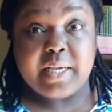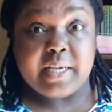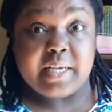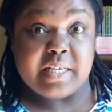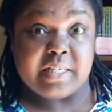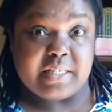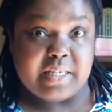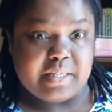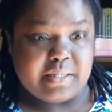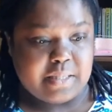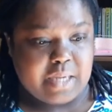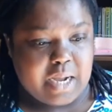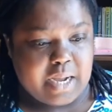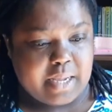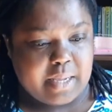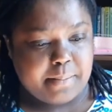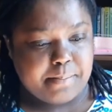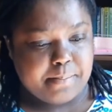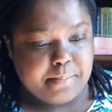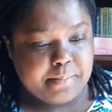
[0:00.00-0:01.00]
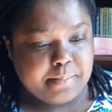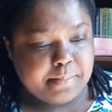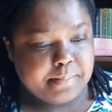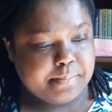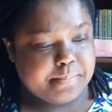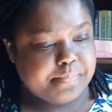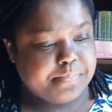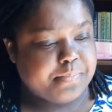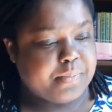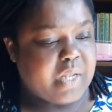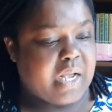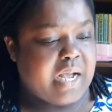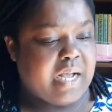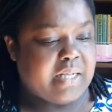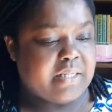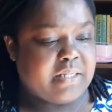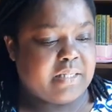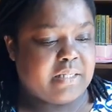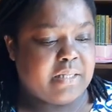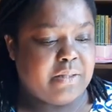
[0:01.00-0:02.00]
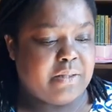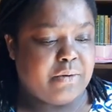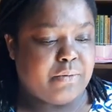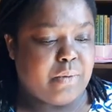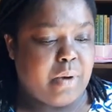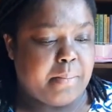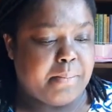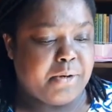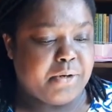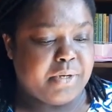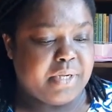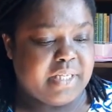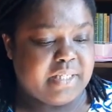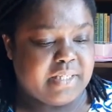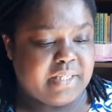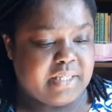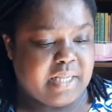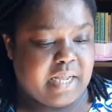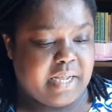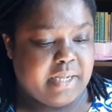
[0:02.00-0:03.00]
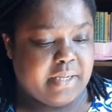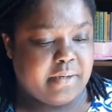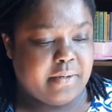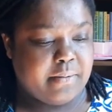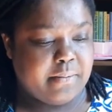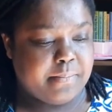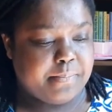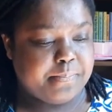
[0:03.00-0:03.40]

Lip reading: "Is it time?" asked the robber inside.